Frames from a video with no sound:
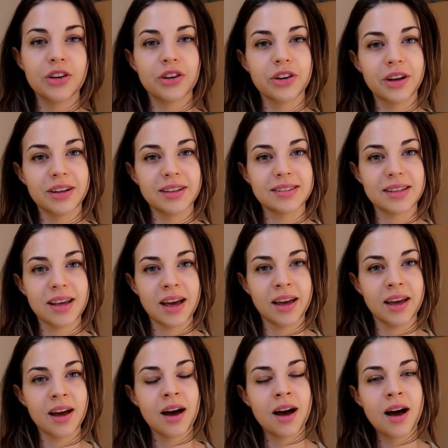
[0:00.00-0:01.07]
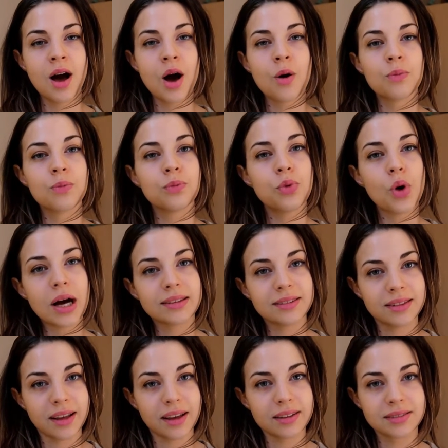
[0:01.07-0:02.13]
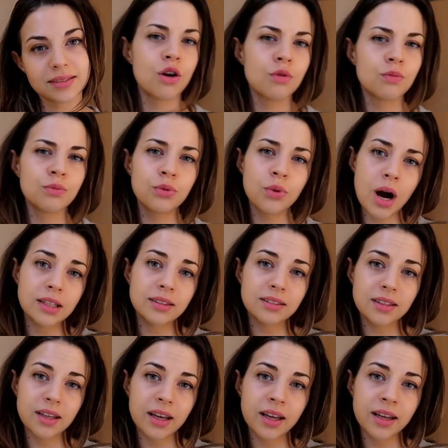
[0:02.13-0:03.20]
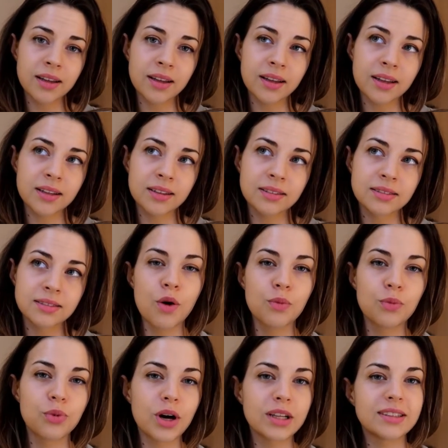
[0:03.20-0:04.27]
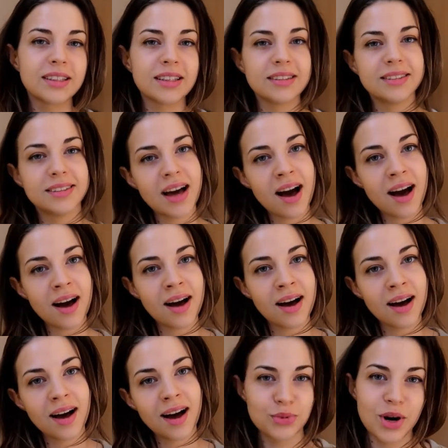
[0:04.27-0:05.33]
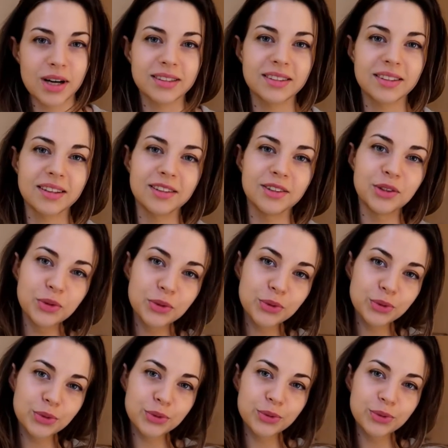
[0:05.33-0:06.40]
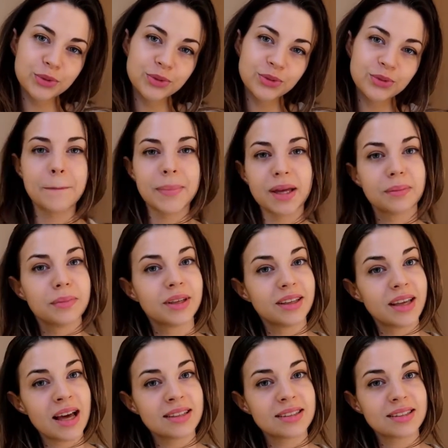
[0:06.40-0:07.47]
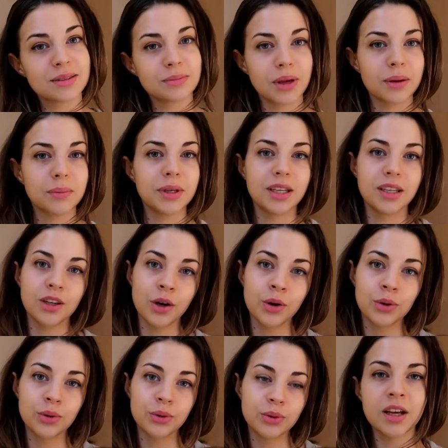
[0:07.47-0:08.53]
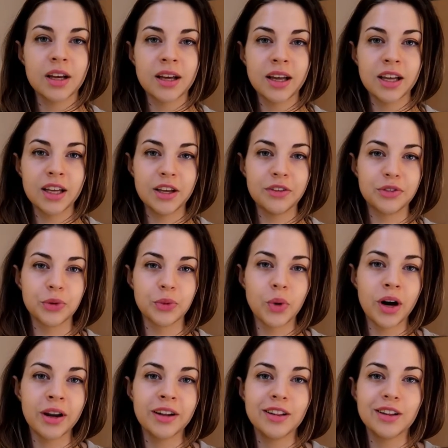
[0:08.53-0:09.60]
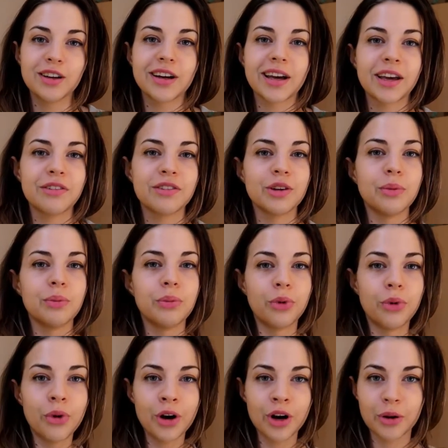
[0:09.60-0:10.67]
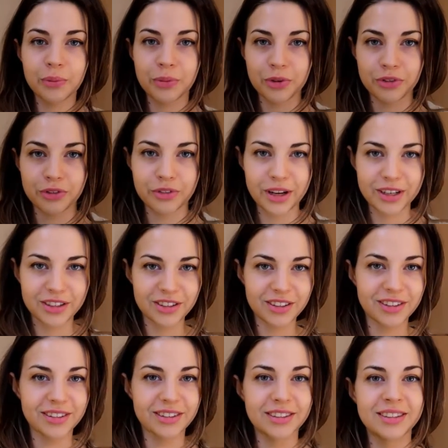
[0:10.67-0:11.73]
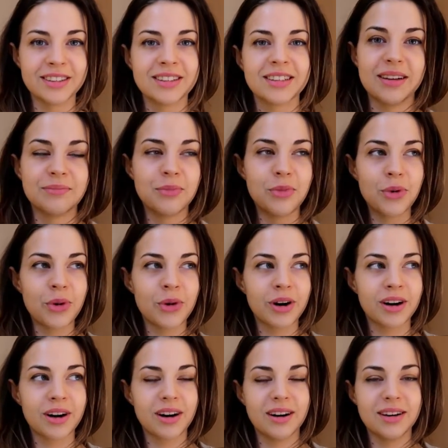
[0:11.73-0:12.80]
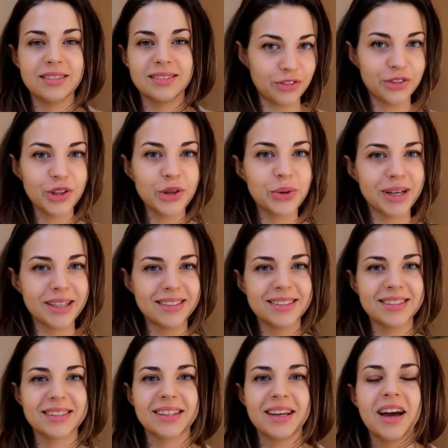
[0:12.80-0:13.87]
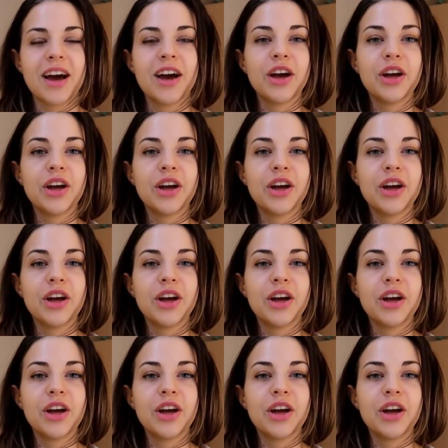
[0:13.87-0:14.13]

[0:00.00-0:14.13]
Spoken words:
you're gonna say poate. Poate, poate da, poate nu. Maybe yes, maybe no. If you want to look even more professional, more fluent,